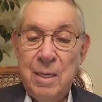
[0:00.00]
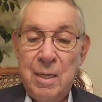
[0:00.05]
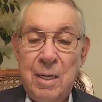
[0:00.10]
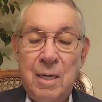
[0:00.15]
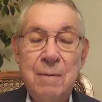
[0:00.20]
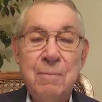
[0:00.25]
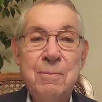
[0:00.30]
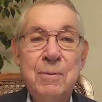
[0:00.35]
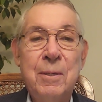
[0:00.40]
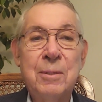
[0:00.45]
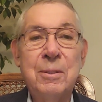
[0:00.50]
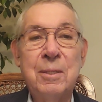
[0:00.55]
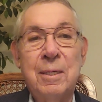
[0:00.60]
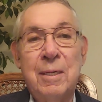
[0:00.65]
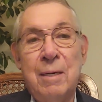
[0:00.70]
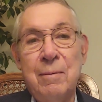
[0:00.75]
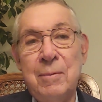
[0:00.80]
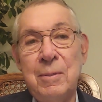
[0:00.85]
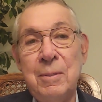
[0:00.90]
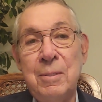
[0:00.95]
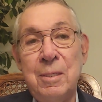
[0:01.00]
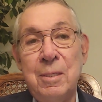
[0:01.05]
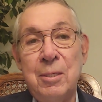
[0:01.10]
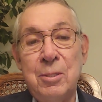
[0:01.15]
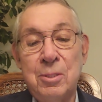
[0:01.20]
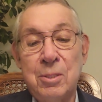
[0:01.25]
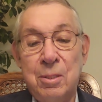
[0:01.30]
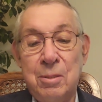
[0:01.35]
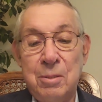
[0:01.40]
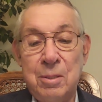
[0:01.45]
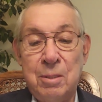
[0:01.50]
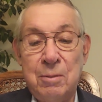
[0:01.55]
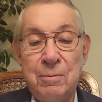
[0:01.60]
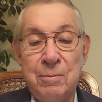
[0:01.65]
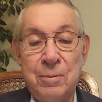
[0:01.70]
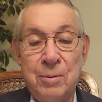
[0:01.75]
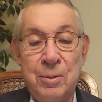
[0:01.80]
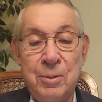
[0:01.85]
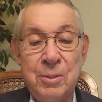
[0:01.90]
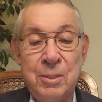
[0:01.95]
I felt that having DSO go
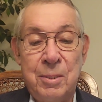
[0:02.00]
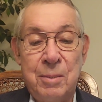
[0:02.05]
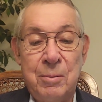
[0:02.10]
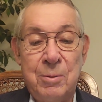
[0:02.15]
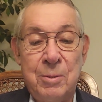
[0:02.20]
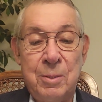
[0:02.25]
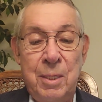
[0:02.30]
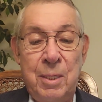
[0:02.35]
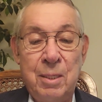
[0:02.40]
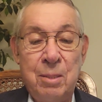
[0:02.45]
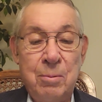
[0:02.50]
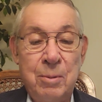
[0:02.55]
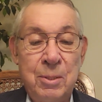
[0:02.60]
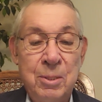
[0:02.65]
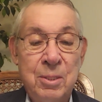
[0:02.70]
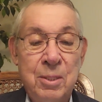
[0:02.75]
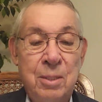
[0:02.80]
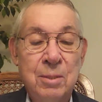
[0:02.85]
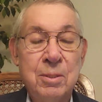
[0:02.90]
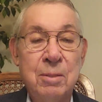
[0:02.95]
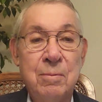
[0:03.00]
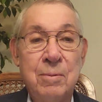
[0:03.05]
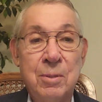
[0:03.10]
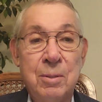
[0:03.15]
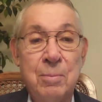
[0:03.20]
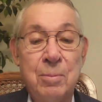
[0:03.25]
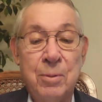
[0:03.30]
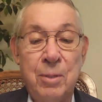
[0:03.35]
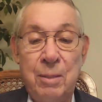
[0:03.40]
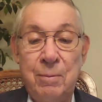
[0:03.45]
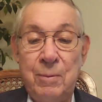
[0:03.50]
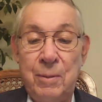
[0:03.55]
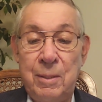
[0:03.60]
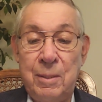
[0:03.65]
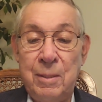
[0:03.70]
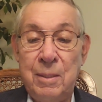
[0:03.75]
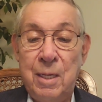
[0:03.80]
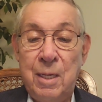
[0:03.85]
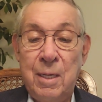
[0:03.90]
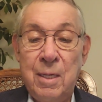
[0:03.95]
first uh, and the results of their
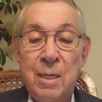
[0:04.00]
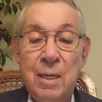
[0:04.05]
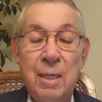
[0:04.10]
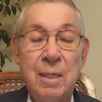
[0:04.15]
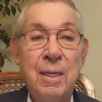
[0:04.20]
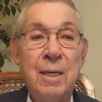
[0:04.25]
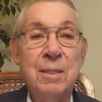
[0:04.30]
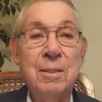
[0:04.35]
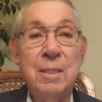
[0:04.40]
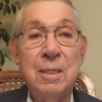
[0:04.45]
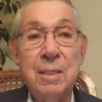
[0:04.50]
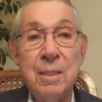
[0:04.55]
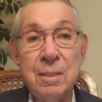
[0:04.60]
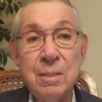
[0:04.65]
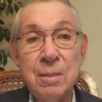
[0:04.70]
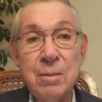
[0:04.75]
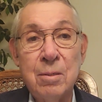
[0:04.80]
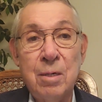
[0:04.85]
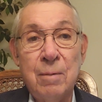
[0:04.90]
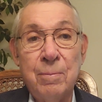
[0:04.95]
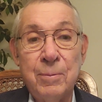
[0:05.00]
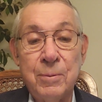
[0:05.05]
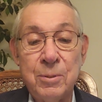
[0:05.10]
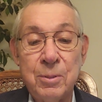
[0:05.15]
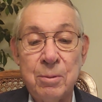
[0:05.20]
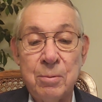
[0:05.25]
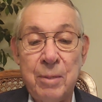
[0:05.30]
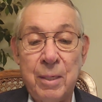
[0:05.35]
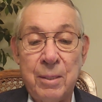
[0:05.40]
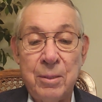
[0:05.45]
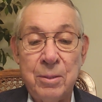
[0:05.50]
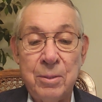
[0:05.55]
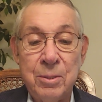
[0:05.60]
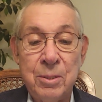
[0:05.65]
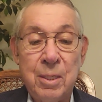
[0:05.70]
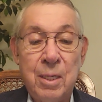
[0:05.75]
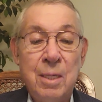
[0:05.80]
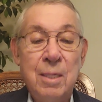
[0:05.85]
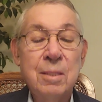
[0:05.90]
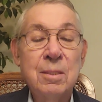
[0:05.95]
briefing allowed the other office
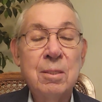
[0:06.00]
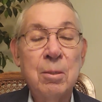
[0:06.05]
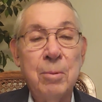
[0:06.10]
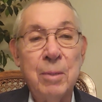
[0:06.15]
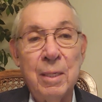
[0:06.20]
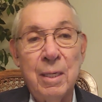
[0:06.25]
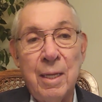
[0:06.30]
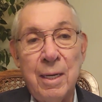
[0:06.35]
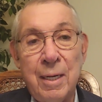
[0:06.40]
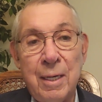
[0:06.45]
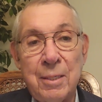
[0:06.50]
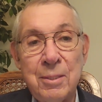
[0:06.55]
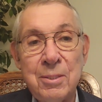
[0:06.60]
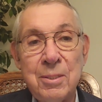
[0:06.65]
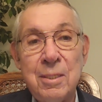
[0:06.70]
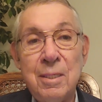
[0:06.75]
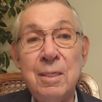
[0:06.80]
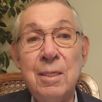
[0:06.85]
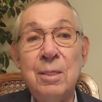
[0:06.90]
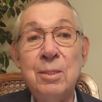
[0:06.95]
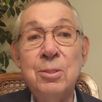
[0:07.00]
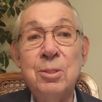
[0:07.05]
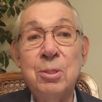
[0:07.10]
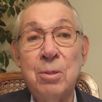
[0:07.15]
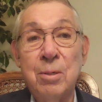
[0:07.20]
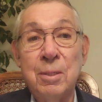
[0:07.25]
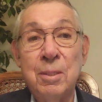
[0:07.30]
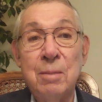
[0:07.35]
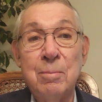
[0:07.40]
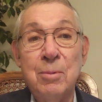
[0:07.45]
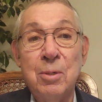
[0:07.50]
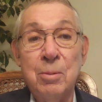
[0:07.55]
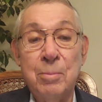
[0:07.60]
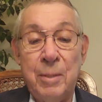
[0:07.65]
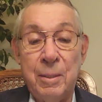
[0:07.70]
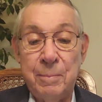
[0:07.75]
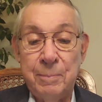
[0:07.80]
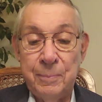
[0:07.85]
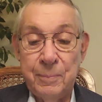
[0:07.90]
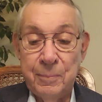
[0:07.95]
directors to relax and enjoy the
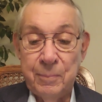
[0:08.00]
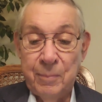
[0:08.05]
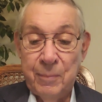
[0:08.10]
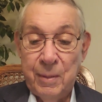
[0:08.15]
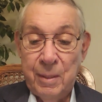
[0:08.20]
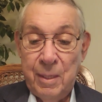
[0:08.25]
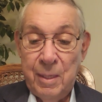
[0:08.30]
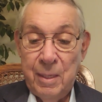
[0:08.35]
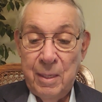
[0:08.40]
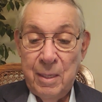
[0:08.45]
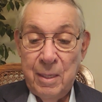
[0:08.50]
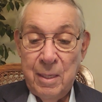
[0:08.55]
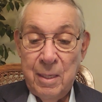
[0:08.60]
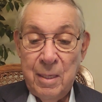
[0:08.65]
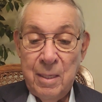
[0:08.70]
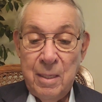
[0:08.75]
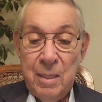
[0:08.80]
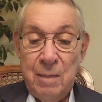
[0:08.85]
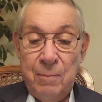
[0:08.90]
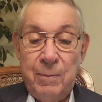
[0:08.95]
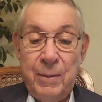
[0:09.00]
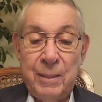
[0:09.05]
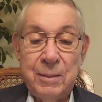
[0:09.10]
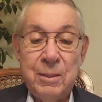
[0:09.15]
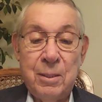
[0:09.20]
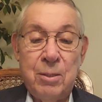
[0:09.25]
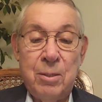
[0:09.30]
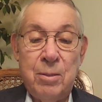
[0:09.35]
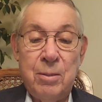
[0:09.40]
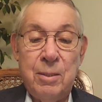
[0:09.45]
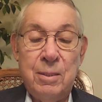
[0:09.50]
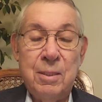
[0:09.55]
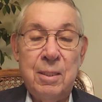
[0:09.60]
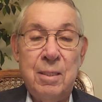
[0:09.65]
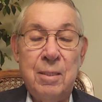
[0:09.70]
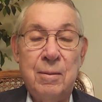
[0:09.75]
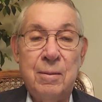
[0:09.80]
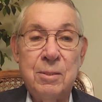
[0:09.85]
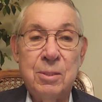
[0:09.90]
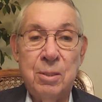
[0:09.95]
moment. In fact, the current
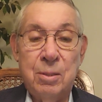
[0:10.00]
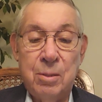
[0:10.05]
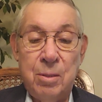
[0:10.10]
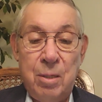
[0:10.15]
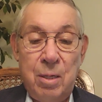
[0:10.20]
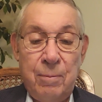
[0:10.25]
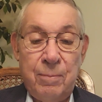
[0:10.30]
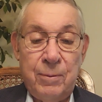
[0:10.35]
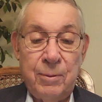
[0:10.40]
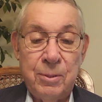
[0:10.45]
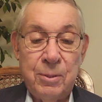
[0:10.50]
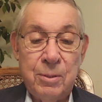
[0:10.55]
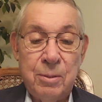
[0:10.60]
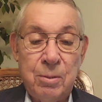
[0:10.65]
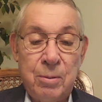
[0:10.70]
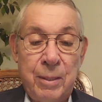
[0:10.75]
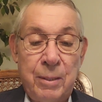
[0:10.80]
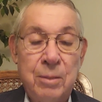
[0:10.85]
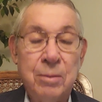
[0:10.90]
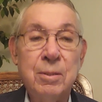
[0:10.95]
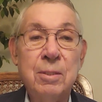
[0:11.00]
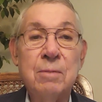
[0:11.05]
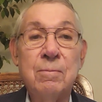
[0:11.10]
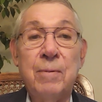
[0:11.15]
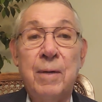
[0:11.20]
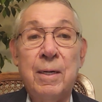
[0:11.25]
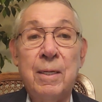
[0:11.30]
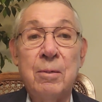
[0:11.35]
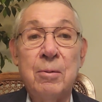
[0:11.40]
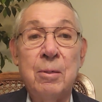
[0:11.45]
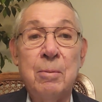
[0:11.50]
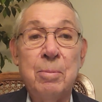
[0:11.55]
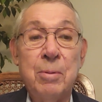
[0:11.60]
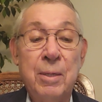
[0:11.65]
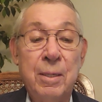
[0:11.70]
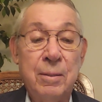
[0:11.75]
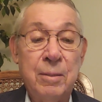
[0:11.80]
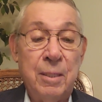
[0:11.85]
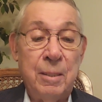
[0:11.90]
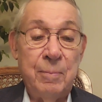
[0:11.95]
DSO office director is Valerie
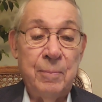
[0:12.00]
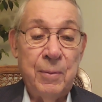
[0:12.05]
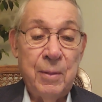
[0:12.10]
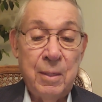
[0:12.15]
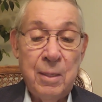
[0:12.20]
Browning,